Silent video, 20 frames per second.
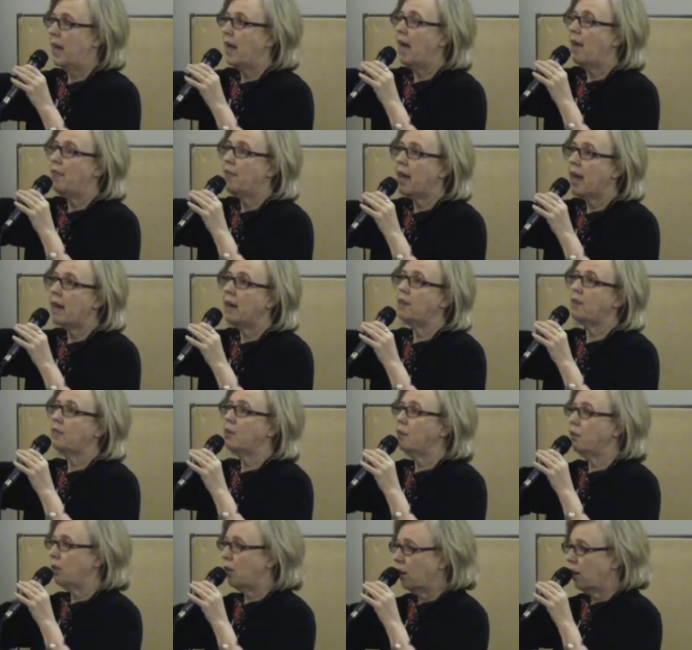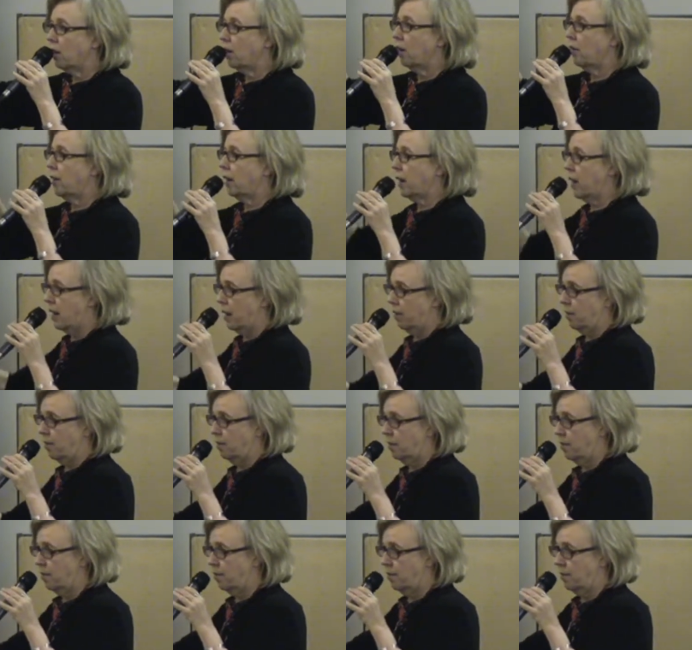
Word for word: and that is no longer the case.